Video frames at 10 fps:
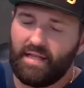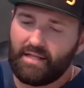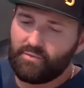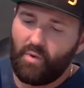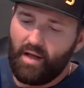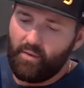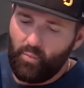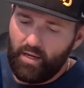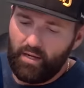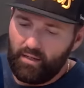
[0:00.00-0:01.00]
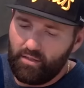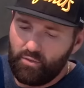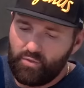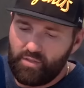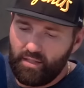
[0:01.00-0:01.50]
that's why when
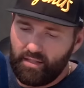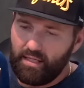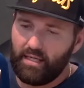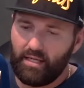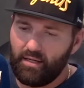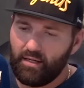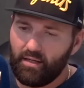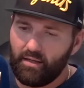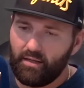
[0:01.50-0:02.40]
you see a kid